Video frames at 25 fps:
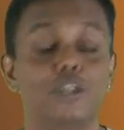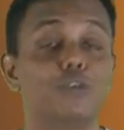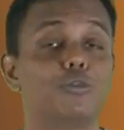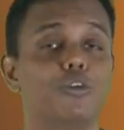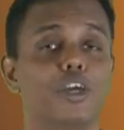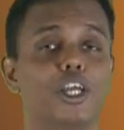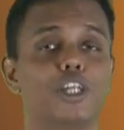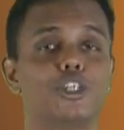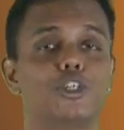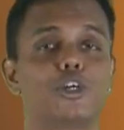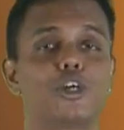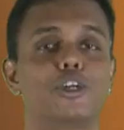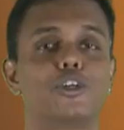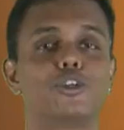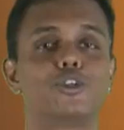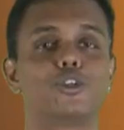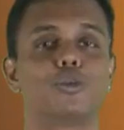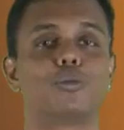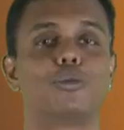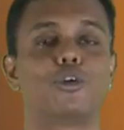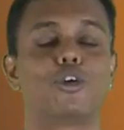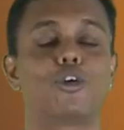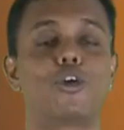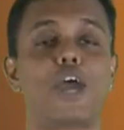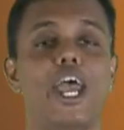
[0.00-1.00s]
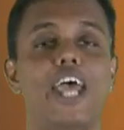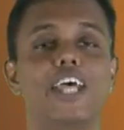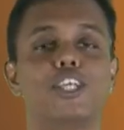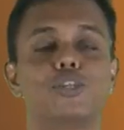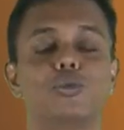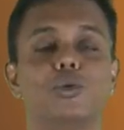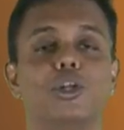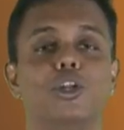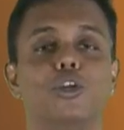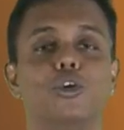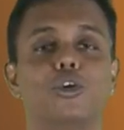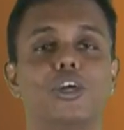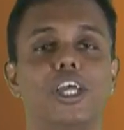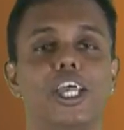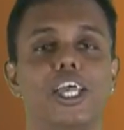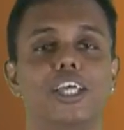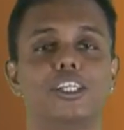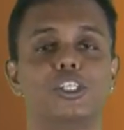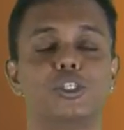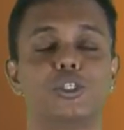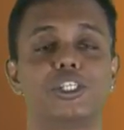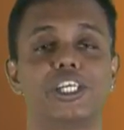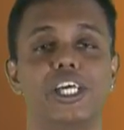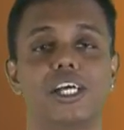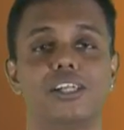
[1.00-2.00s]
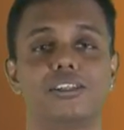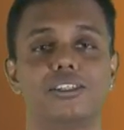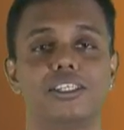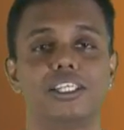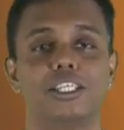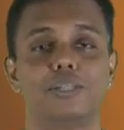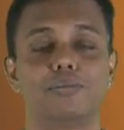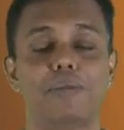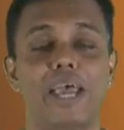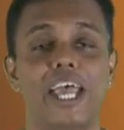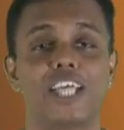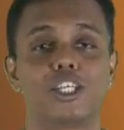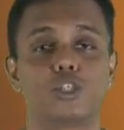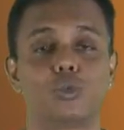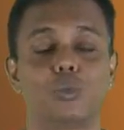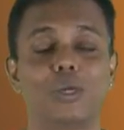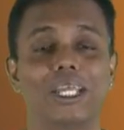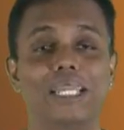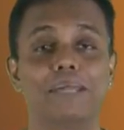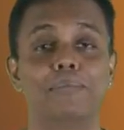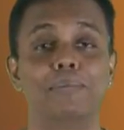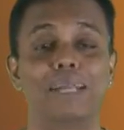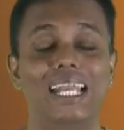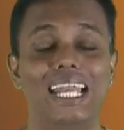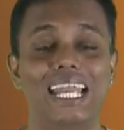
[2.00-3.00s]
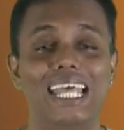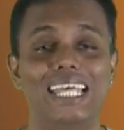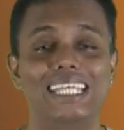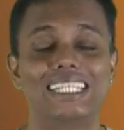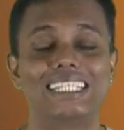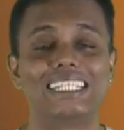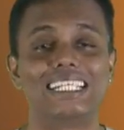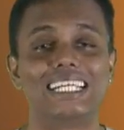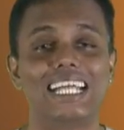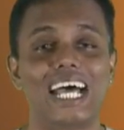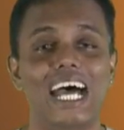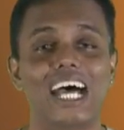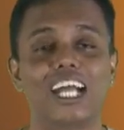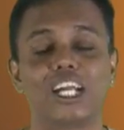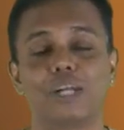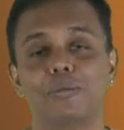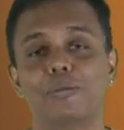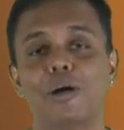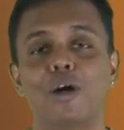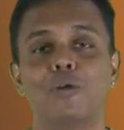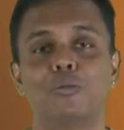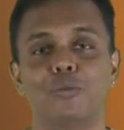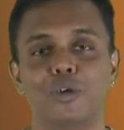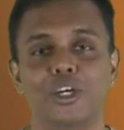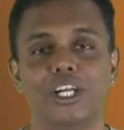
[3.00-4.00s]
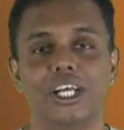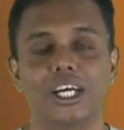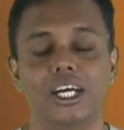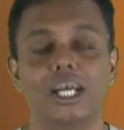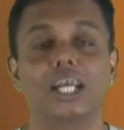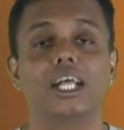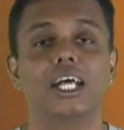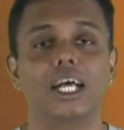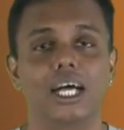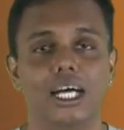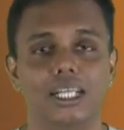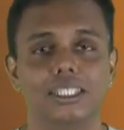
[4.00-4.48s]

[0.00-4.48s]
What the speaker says: Don't forget to join us tomorrow as we'll look ahead to Chelsea's match with Malaysian Harimau Muda.